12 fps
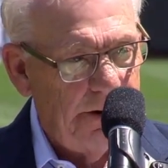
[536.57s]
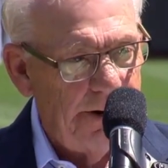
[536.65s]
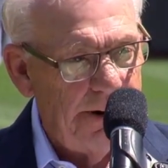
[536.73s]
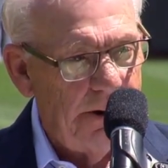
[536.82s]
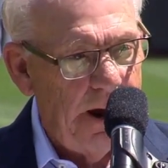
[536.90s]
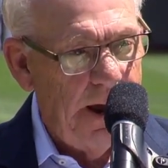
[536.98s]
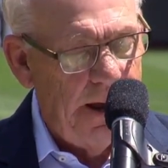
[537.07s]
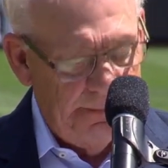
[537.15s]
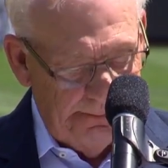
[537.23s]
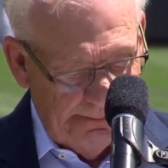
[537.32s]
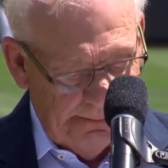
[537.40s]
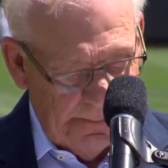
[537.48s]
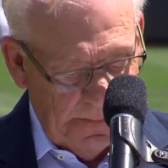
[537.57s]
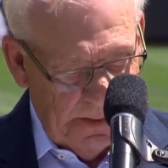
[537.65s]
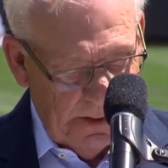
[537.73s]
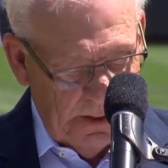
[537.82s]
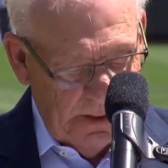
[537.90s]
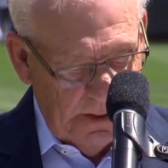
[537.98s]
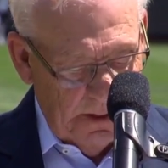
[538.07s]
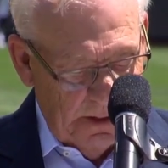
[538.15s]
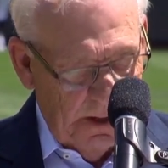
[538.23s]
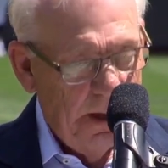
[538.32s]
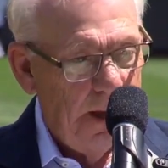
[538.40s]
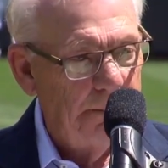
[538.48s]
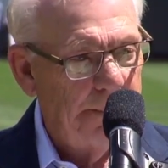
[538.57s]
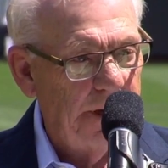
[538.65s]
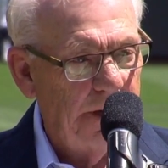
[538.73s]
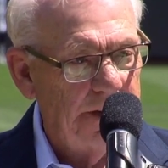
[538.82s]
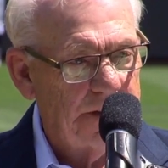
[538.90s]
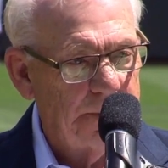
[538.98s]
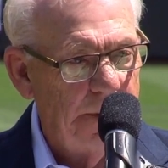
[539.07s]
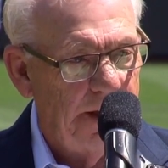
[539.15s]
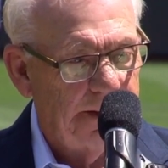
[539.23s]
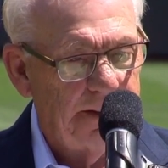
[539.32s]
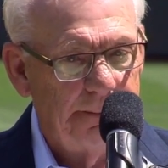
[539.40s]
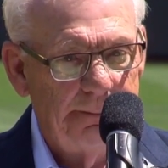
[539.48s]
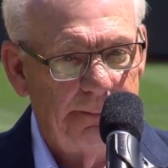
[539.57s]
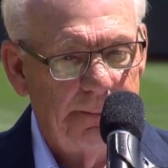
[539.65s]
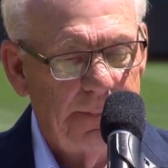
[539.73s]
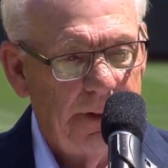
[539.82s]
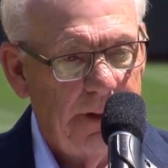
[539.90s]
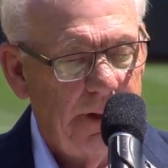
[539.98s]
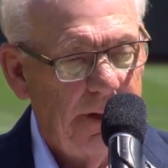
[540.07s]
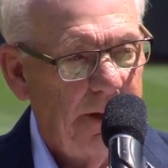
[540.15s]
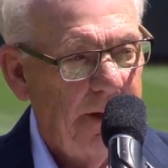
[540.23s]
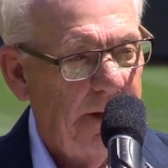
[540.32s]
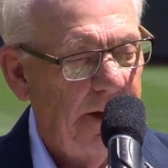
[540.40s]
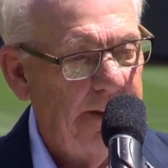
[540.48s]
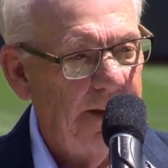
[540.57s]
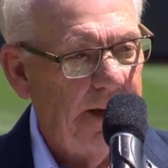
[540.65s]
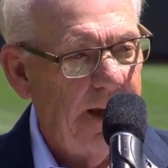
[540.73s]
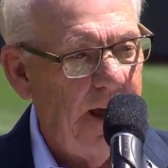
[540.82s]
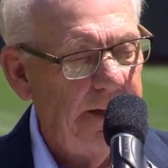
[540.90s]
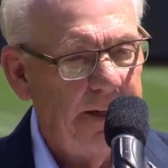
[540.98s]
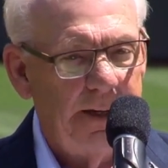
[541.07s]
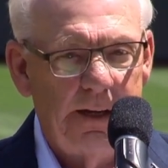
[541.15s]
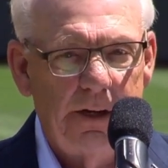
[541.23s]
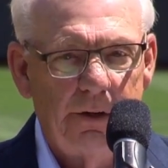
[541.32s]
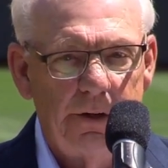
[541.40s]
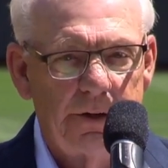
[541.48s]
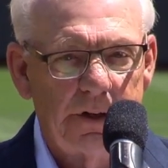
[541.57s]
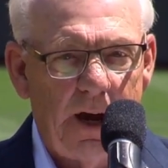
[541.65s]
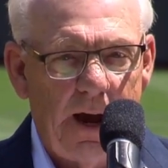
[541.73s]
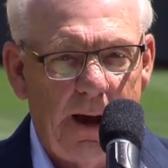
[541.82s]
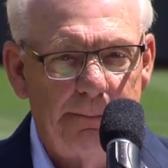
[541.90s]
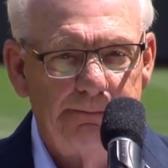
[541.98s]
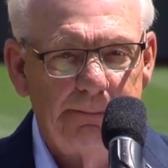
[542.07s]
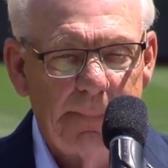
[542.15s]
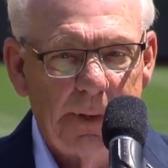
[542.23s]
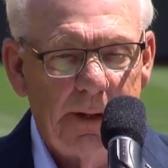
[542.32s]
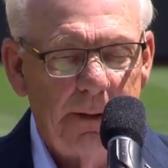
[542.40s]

Terry Ryan, and Billy Smith. I think Andy did a good job